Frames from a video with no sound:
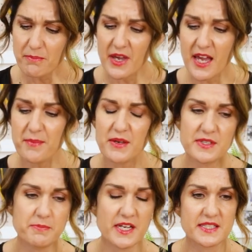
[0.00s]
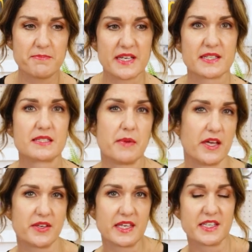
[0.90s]
Um, it was supposed to be a
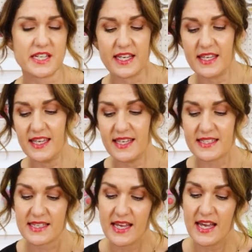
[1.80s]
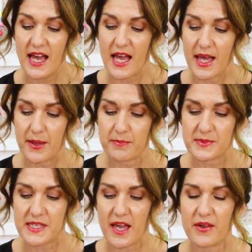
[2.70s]
smoking jacket, um,
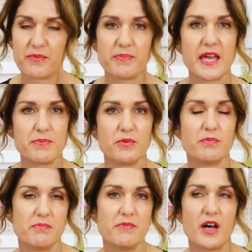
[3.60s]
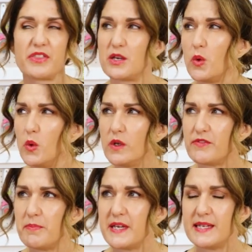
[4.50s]
so people, I think all
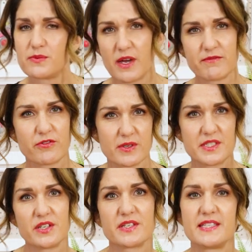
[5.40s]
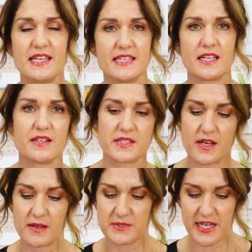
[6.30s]
of the bees went for a tuxedo
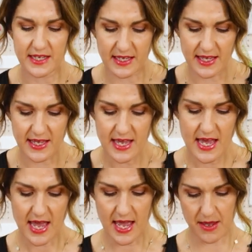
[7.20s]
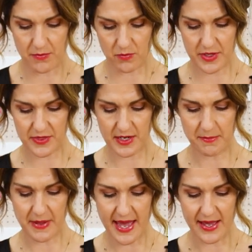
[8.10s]
type jacket um, with the
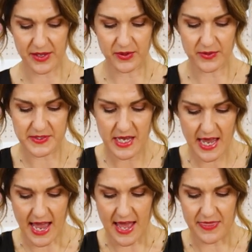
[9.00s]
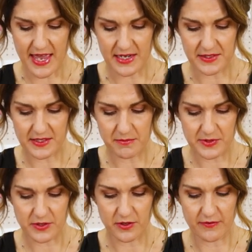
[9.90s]
lapels, and then some
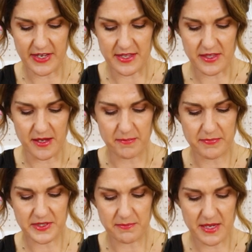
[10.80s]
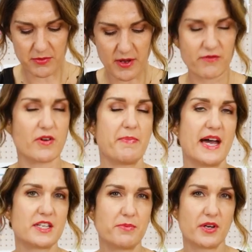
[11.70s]
sort of either, some people went for a
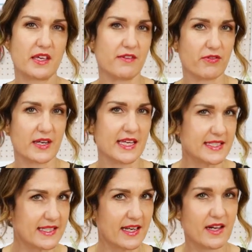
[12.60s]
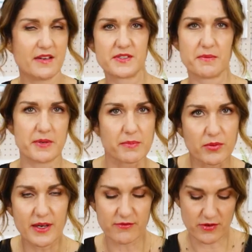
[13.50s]
patch pocket for an easier life, some
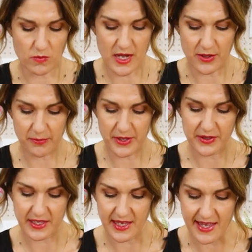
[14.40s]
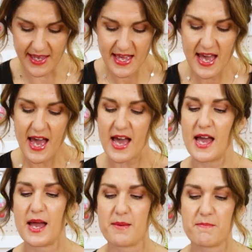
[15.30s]
people went for a welt pocket,
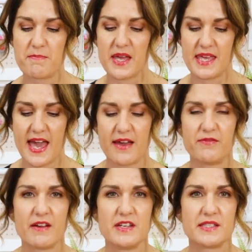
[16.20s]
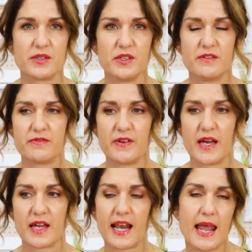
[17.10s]
um, but yeah, very sort of
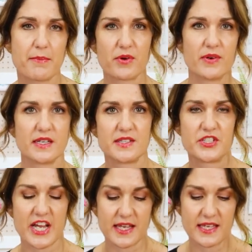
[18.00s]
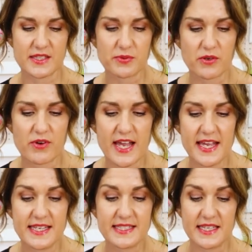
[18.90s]
uh, glamorous jackets were
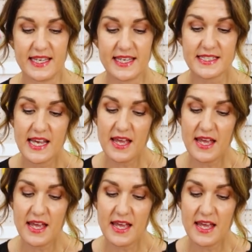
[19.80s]
created.